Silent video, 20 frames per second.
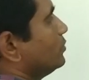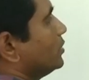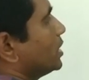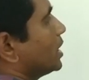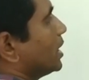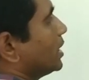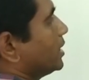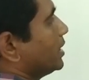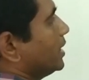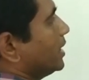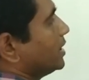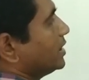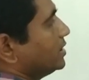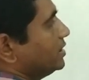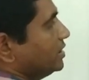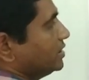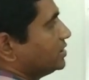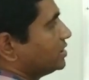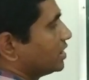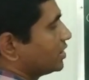we can get
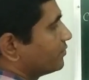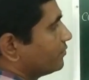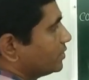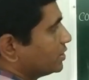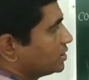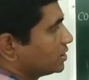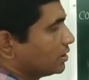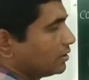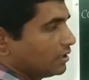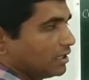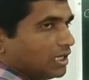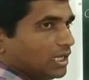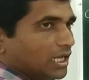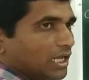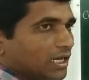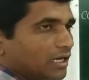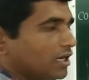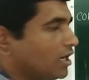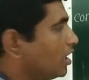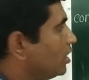this equation.
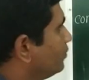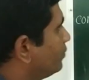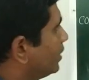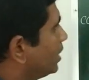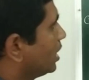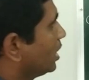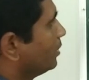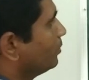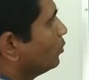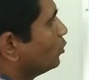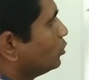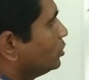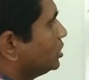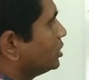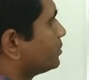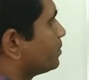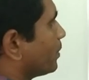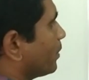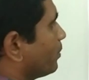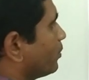Now if I remove
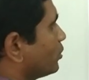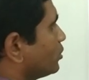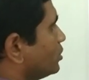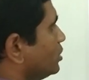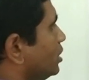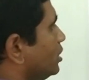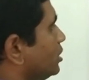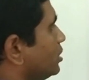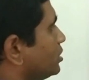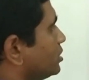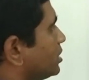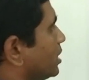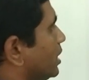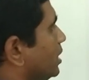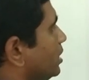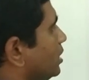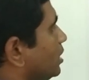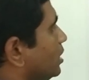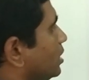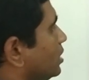this proportionality
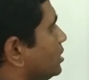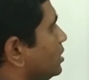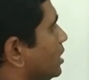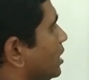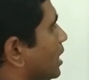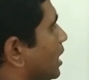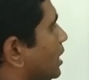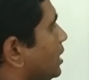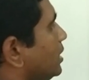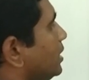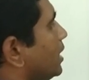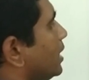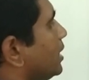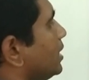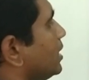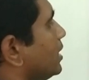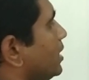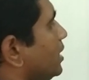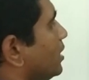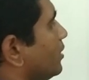sign, then I will get
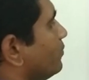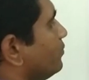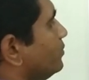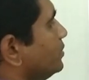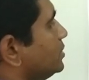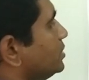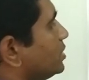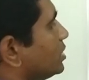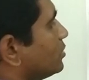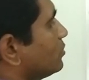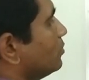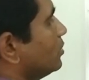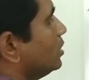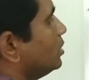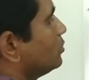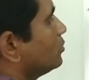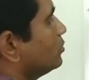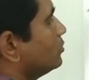F is equal